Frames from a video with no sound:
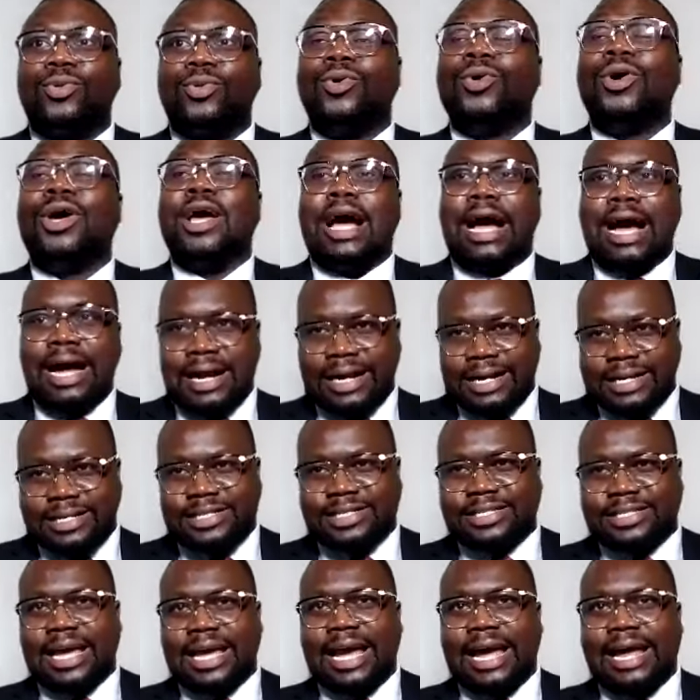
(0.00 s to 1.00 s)
to
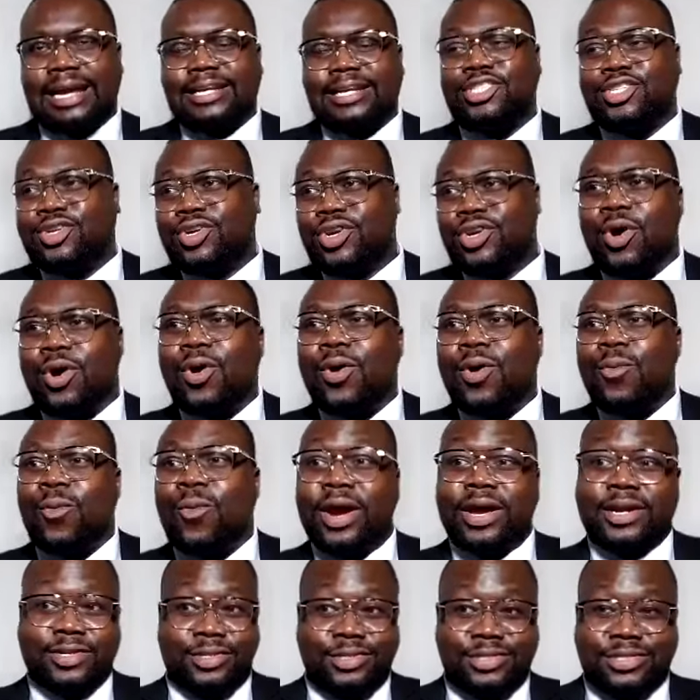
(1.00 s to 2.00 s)
understand, to know
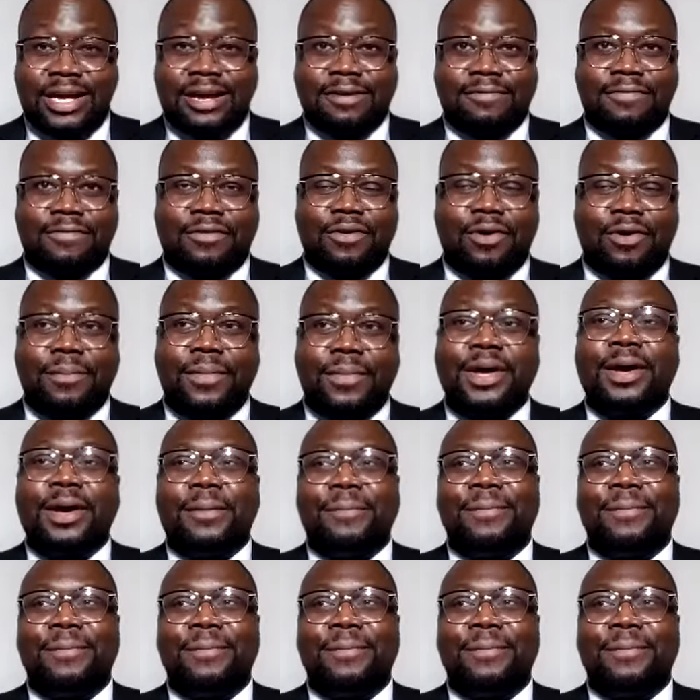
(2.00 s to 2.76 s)
where to start from.